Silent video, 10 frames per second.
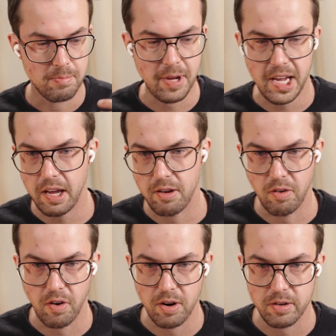big
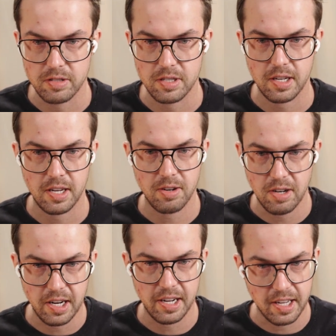growth, and you're
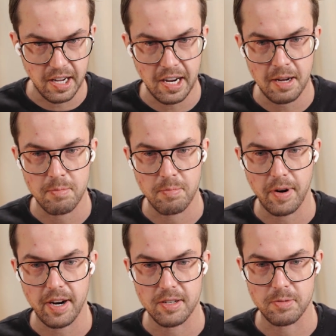like, I'm
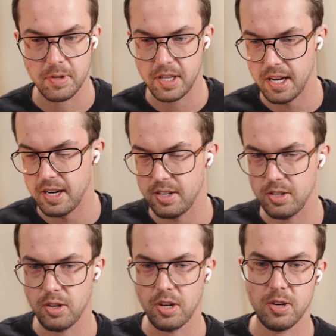proud. But then
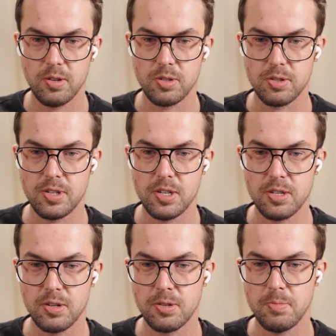you go to see
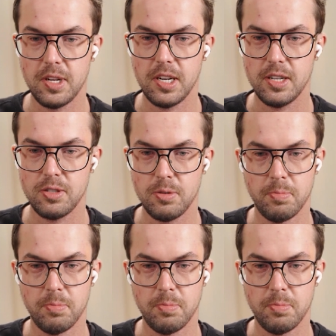social media to